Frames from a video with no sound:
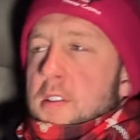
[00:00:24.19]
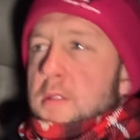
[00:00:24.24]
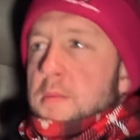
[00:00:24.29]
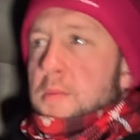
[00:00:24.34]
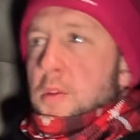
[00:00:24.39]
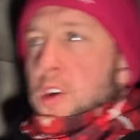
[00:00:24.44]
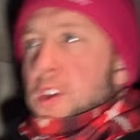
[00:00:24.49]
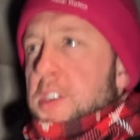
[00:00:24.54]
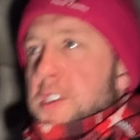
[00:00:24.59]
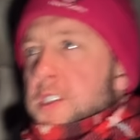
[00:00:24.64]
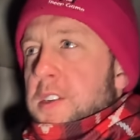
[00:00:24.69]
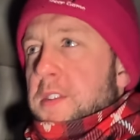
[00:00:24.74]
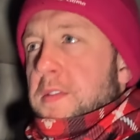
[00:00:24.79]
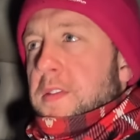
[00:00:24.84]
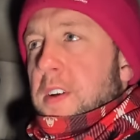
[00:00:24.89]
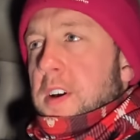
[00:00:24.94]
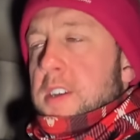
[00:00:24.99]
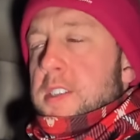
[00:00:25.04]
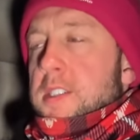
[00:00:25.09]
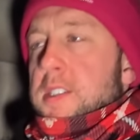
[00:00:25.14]
Morning, sheep
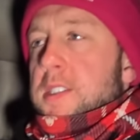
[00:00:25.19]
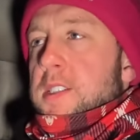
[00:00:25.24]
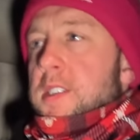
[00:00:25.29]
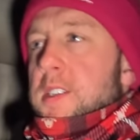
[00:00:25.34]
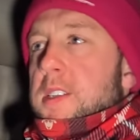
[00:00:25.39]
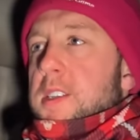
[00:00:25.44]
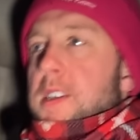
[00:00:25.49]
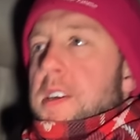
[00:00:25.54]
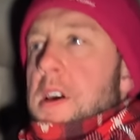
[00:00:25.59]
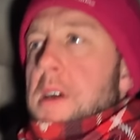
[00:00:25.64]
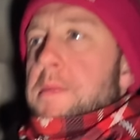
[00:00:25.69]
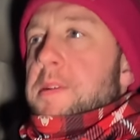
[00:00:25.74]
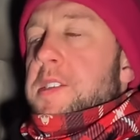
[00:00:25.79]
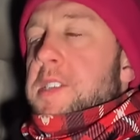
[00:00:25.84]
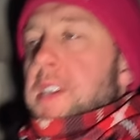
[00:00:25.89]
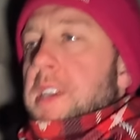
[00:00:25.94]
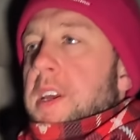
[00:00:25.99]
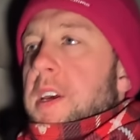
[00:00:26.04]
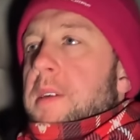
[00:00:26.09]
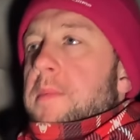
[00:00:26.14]
fans. Cammy's
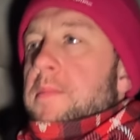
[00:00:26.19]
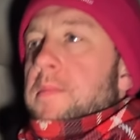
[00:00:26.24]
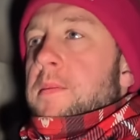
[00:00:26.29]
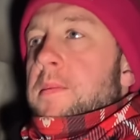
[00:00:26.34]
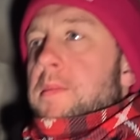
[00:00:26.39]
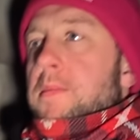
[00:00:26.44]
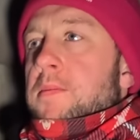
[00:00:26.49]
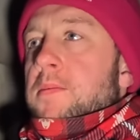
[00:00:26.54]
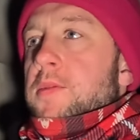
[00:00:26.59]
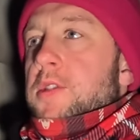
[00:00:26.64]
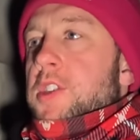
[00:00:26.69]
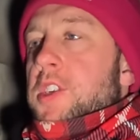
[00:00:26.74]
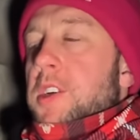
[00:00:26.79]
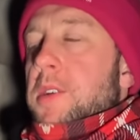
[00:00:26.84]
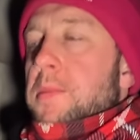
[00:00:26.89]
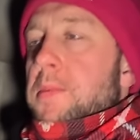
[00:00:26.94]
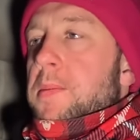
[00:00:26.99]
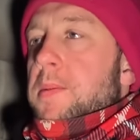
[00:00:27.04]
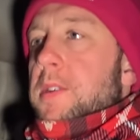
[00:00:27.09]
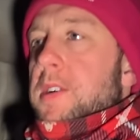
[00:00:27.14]
the name.
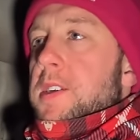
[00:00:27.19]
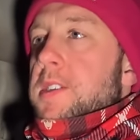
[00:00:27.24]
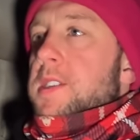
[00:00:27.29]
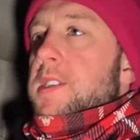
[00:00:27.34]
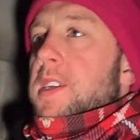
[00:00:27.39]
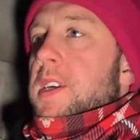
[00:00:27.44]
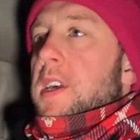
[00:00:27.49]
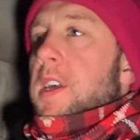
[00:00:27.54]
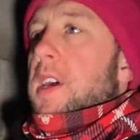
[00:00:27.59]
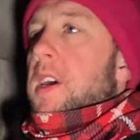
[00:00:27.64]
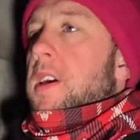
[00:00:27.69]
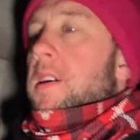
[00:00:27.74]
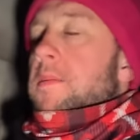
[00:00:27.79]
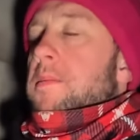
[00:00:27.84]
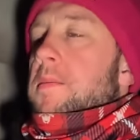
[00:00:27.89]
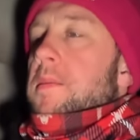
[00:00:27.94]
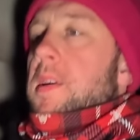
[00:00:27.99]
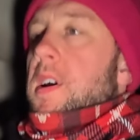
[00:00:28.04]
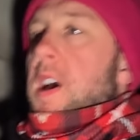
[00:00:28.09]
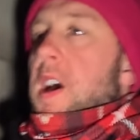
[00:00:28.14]
Sheep is the
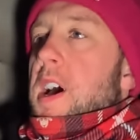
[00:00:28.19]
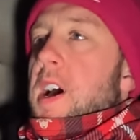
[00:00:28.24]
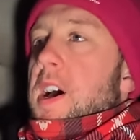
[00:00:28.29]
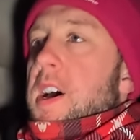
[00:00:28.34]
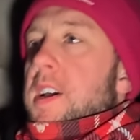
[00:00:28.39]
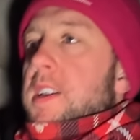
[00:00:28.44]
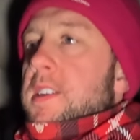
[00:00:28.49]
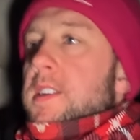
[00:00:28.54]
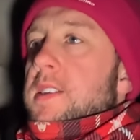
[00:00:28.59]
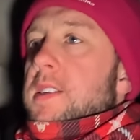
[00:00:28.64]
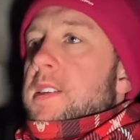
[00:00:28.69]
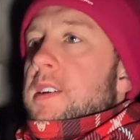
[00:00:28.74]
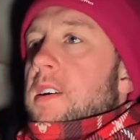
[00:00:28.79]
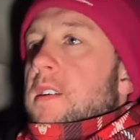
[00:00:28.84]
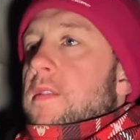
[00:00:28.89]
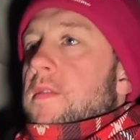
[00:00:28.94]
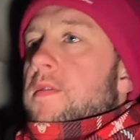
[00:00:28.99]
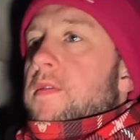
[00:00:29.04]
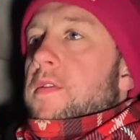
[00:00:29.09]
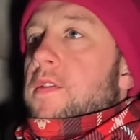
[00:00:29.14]
game, and
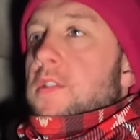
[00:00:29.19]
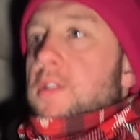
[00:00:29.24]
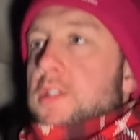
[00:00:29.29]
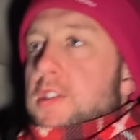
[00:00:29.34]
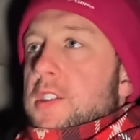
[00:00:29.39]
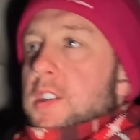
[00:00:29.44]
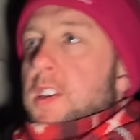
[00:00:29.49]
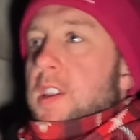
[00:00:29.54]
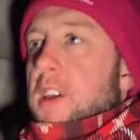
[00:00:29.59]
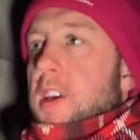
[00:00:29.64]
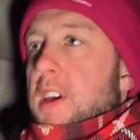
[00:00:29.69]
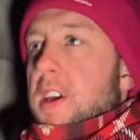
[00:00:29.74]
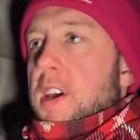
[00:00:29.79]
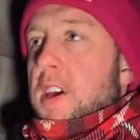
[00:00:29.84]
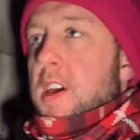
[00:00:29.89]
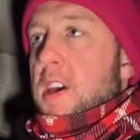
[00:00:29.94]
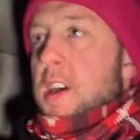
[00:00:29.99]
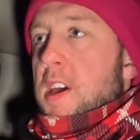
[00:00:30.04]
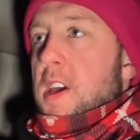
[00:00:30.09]
unfortunately,